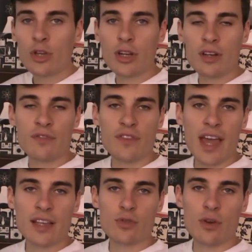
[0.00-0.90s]
"You got any
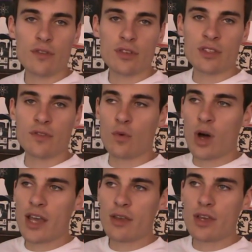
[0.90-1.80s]
facts or evidence for
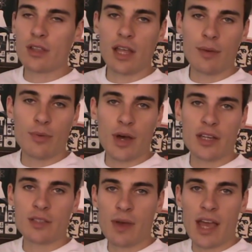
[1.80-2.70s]
why you think the Labor
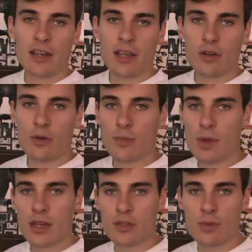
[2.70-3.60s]
Party's bad at economic
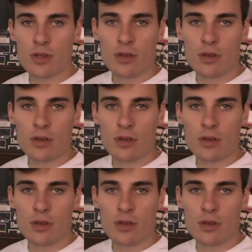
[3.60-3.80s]
management?"